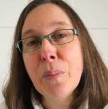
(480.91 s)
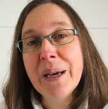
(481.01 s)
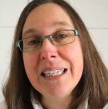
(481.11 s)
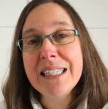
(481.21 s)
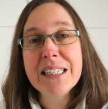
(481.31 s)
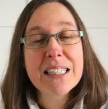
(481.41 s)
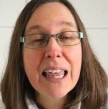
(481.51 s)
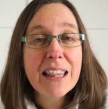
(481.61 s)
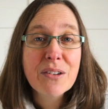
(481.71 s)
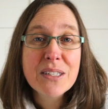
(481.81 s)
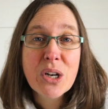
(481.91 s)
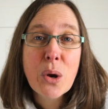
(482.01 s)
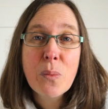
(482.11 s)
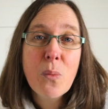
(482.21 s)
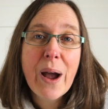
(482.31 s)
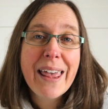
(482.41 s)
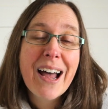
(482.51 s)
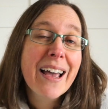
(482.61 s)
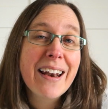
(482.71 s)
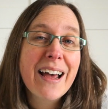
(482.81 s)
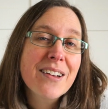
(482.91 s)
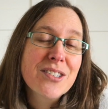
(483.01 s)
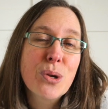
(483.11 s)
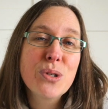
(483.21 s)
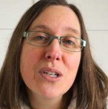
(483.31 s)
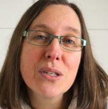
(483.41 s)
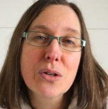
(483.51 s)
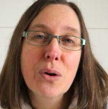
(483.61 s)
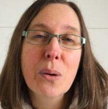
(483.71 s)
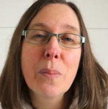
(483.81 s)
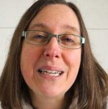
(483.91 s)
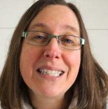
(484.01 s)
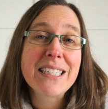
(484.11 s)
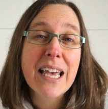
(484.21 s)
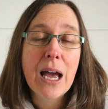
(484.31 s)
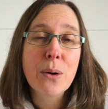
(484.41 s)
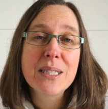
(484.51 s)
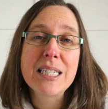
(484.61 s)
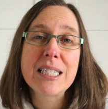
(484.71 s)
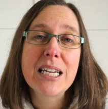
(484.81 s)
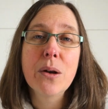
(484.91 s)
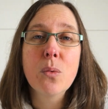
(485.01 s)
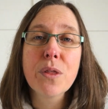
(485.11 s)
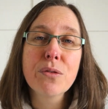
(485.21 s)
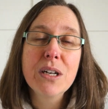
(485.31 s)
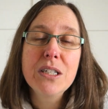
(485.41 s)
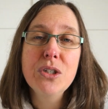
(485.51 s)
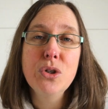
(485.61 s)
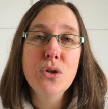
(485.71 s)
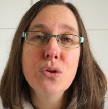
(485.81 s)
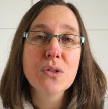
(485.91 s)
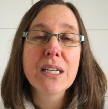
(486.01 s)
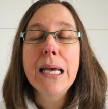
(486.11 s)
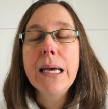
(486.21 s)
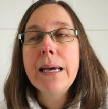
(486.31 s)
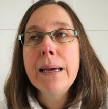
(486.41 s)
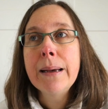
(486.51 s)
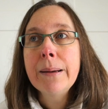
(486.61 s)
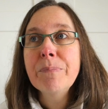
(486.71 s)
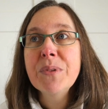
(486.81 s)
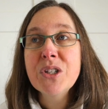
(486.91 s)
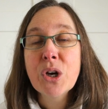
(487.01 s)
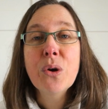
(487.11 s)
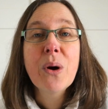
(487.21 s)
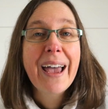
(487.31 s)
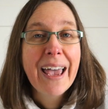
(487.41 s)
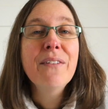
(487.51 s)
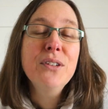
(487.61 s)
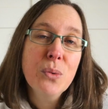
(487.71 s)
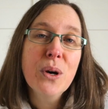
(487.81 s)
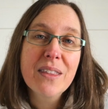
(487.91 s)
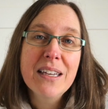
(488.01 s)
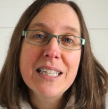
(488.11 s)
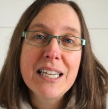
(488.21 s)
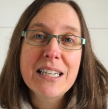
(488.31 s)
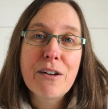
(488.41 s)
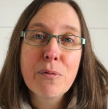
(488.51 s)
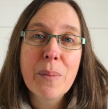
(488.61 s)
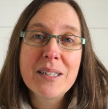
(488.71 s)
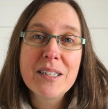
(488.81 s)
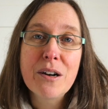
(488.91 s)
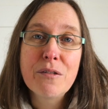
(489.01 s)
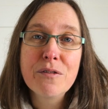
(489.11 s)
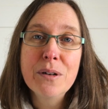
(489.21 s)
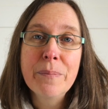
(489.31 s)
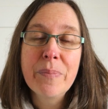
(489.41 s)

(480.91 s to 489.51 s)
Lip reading: pieces, and there is no way I can ask those historical pieces, how was this done? What thread did you use? So I have to work these things out for myself.